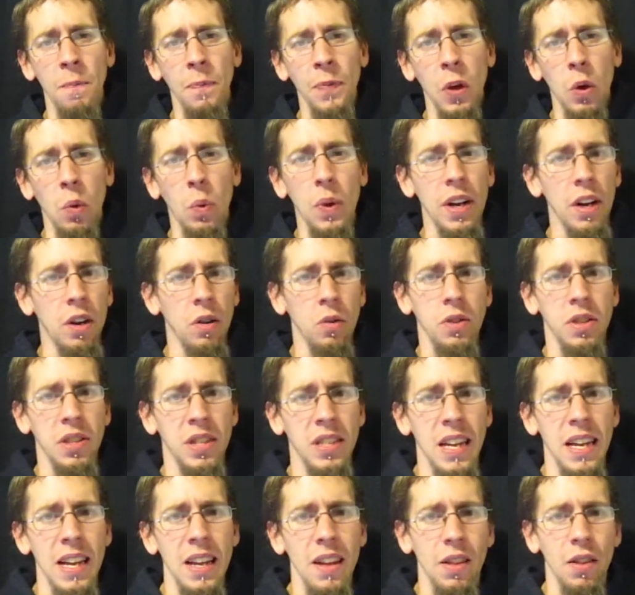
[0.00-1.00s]
We don't
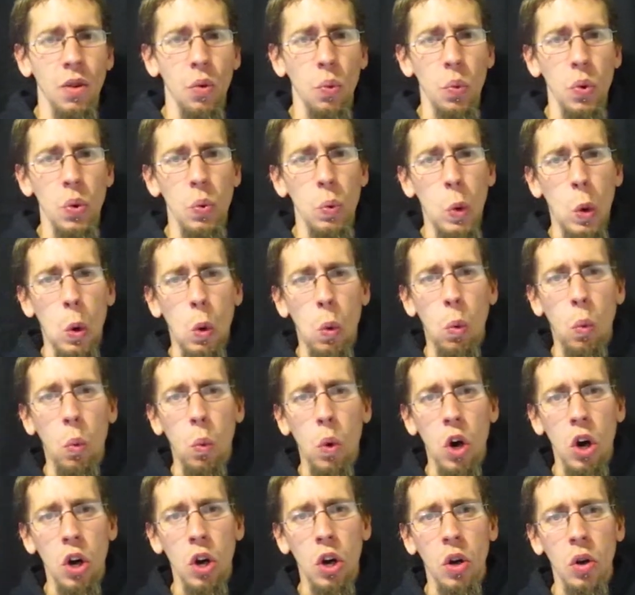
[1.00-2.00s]
say that we won't
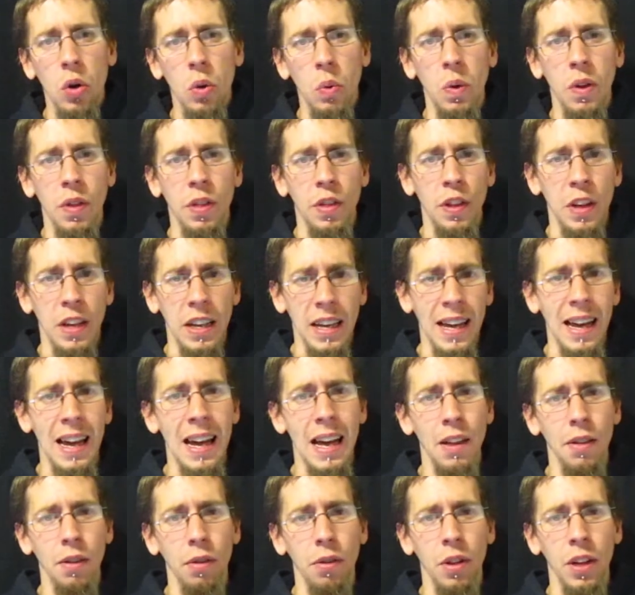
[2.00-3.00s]
work with the
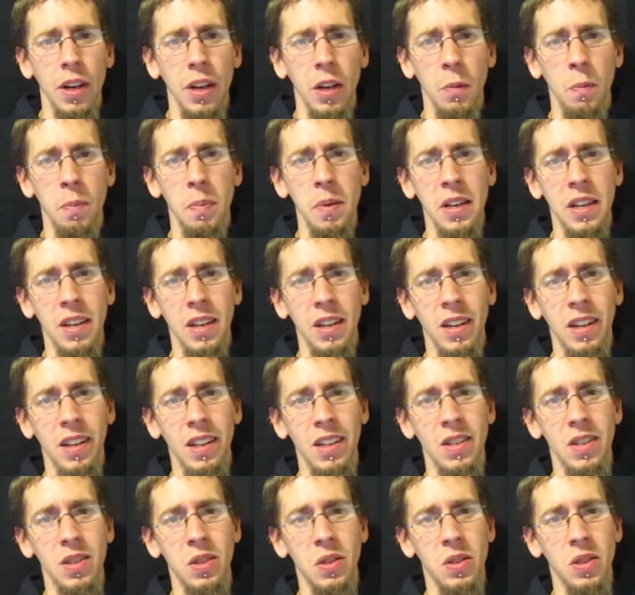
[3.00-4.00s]
Catholic
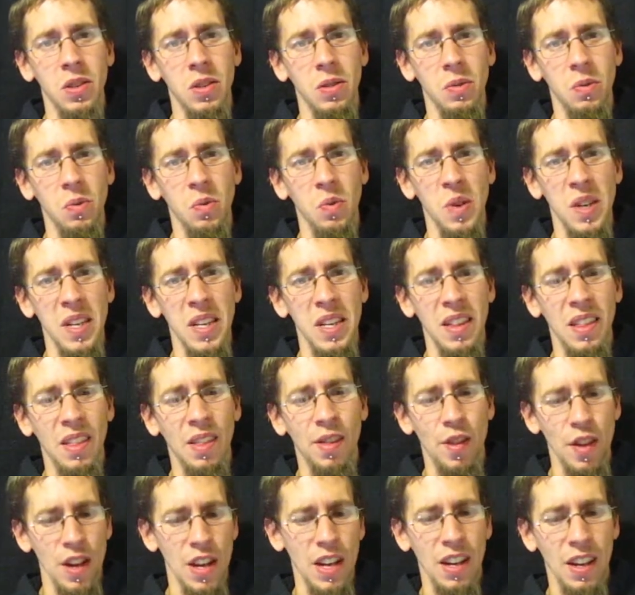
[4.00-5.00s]
because we
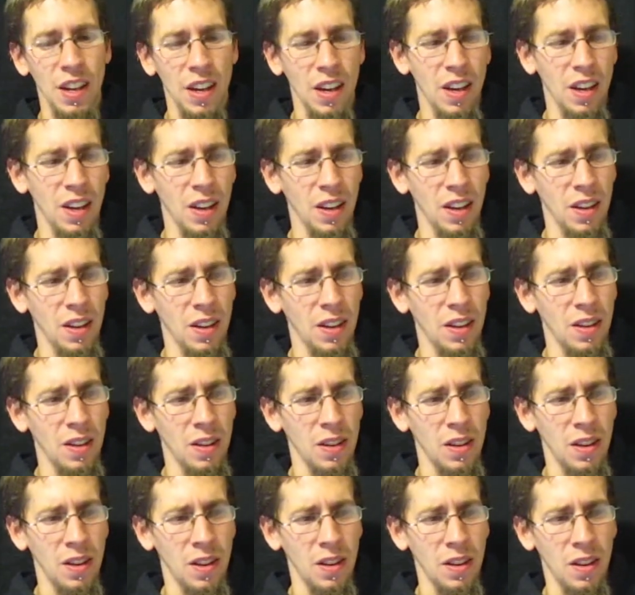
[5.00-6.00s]
think
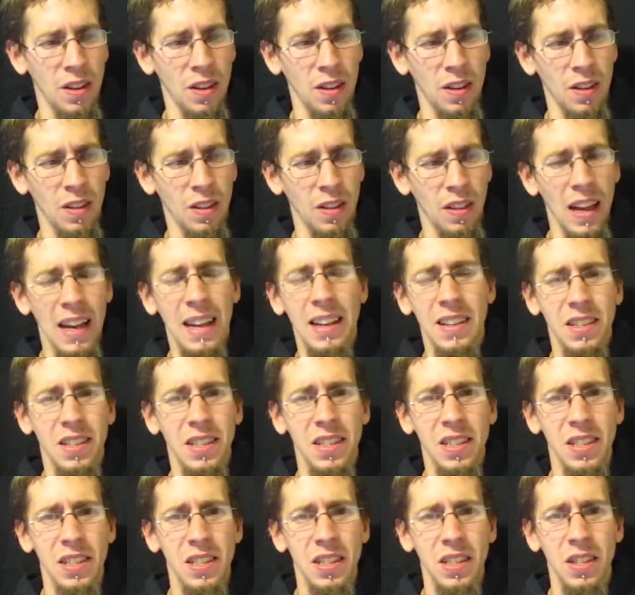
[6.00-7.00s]

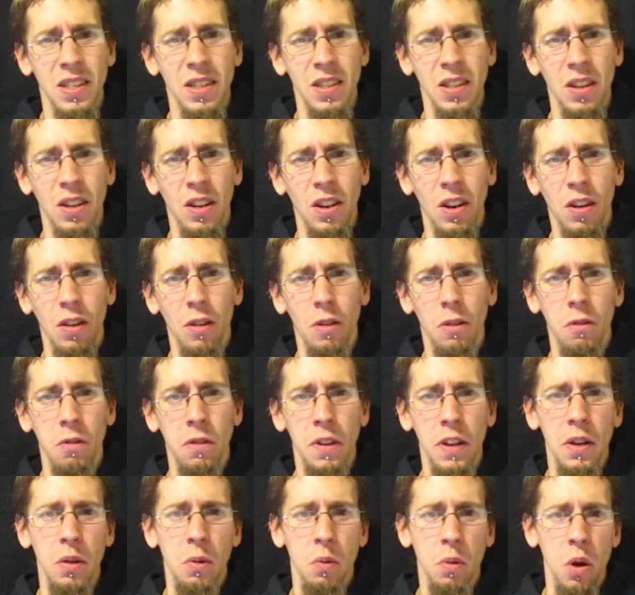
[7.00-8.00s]
less of
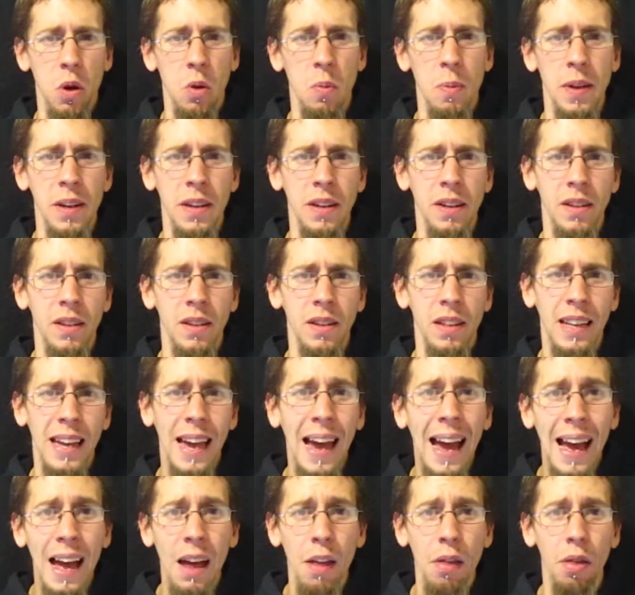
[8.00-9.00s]
a Roman
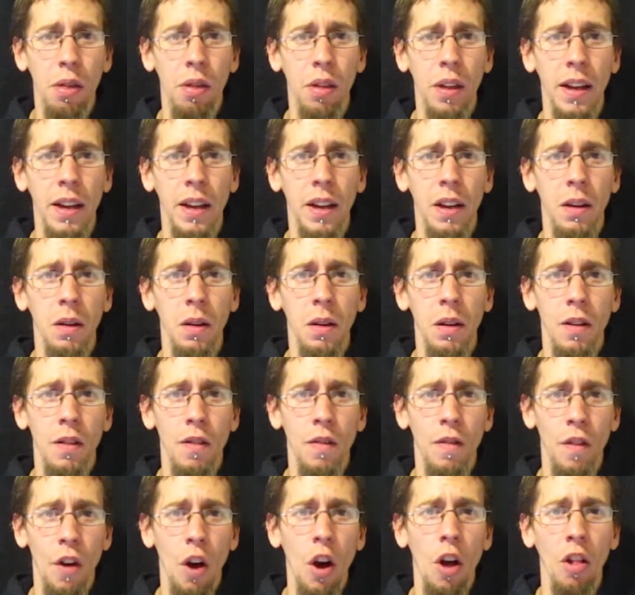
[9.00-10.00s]
Catholic
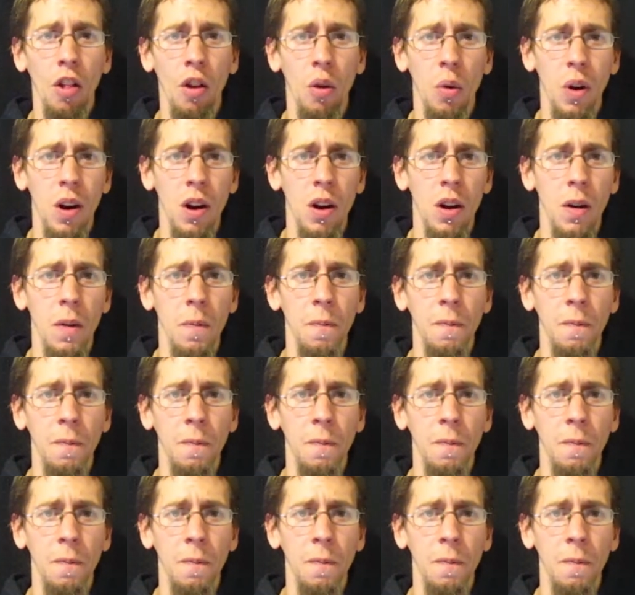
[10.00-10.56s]
follower.